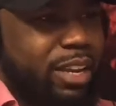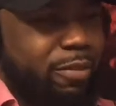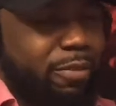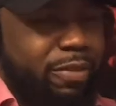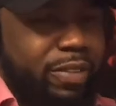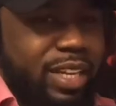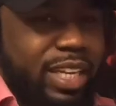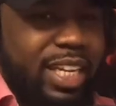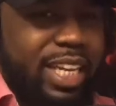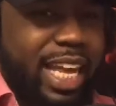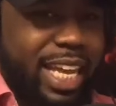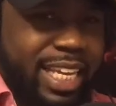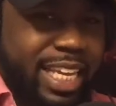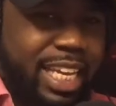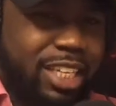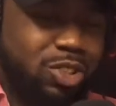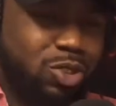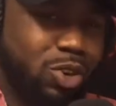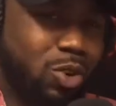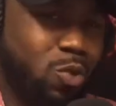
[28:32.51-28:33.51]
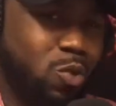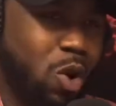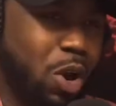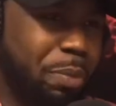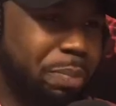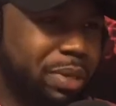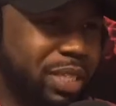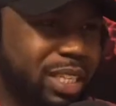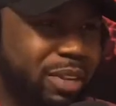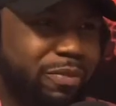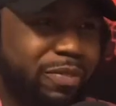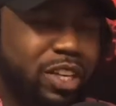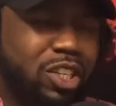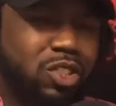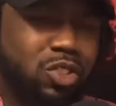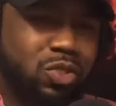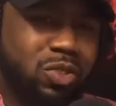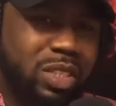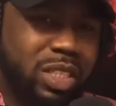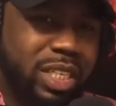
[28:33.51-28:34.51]
feeling like, yeah, it's going to work. But
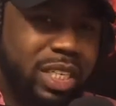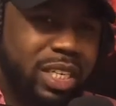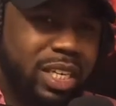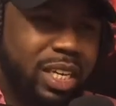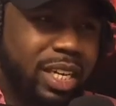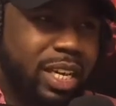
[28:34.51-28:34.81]
eventually